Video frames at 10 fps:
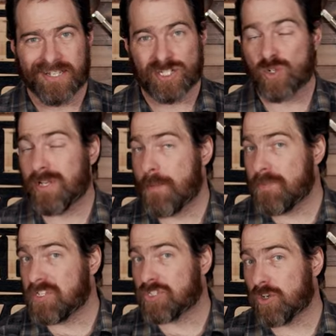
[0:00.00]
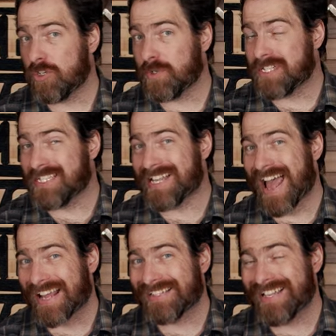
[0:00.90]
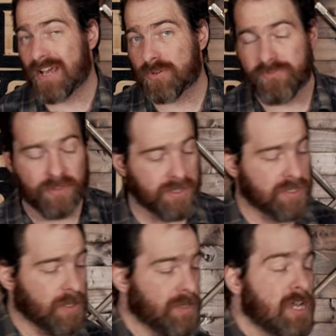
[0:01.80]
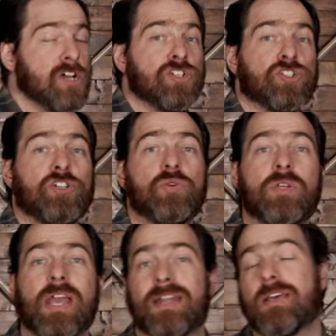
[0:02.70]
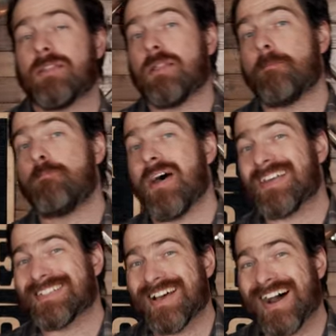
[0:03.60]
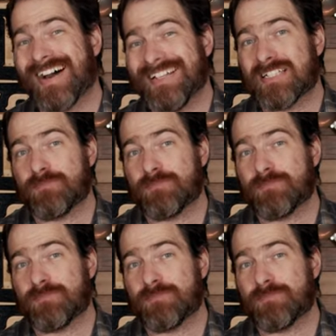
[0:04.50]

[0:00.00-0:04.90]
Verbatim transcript: So let me show you exactly how to fill this up so you get the best ice